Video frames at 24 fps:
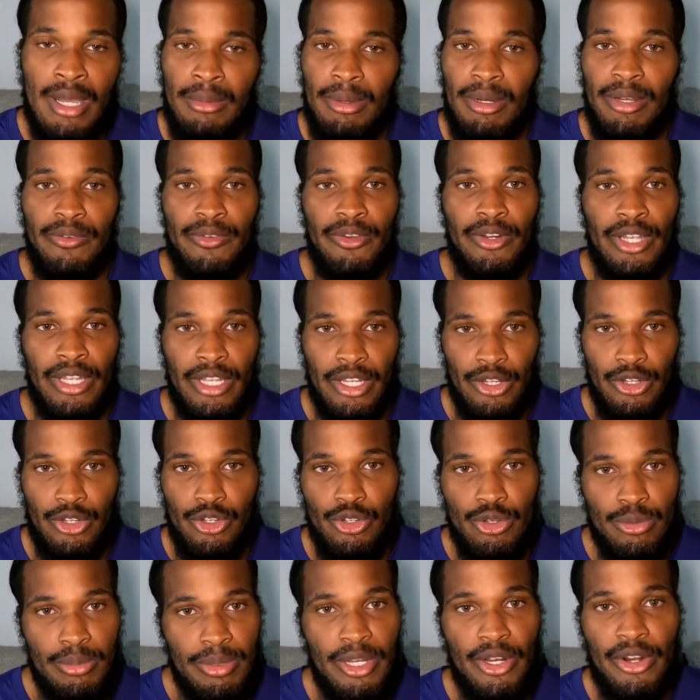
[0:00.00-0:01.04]
But if you're like a
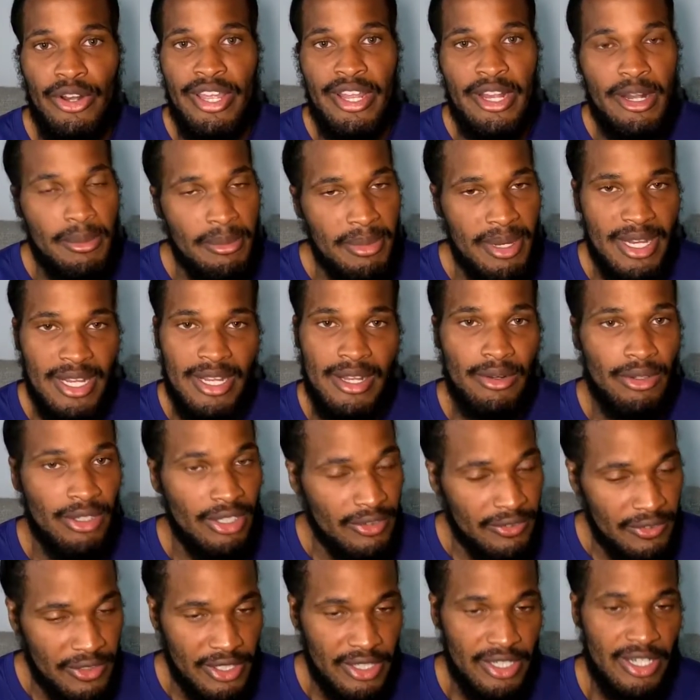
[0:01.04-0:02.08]
newbie or intermediate
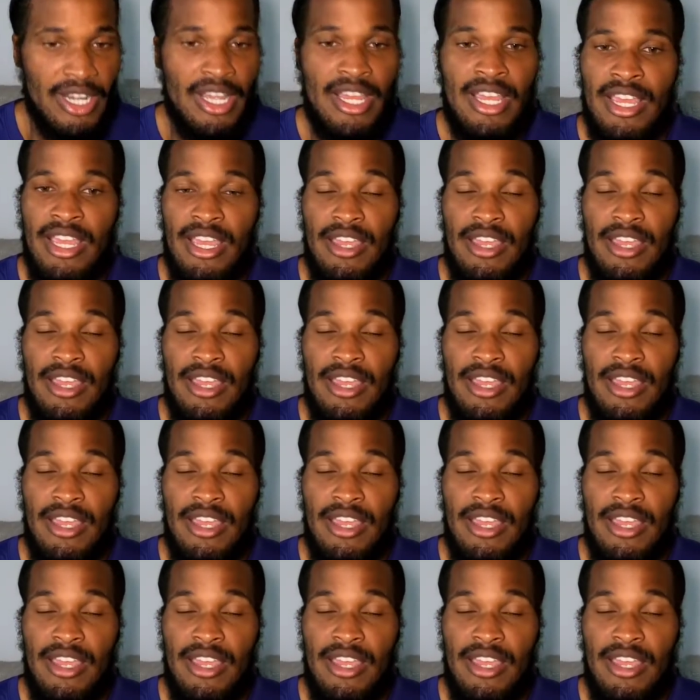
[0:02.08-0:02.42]
lifter,